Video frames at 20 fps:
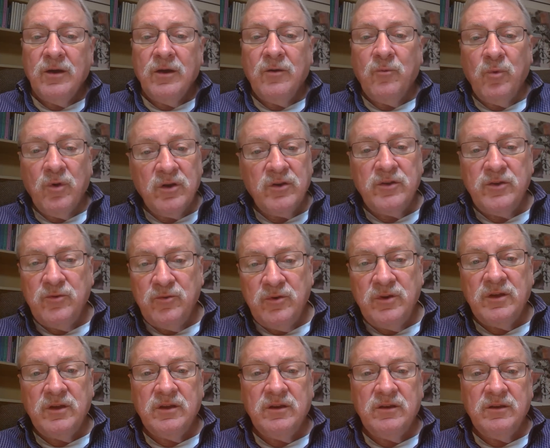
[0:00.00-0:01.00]
Where do you
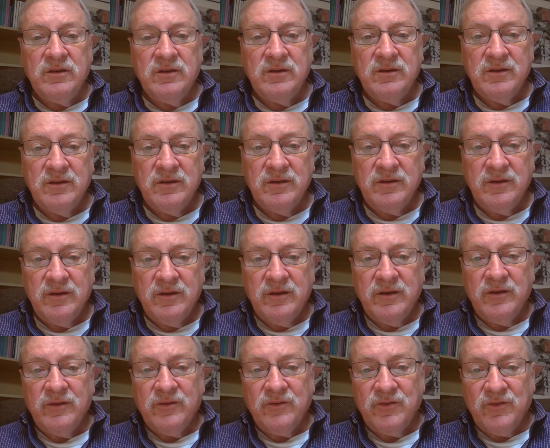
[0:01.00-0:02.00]
need
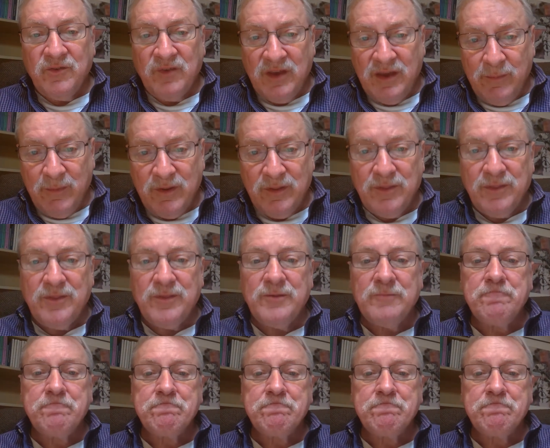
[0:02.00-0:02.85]
Sabbath?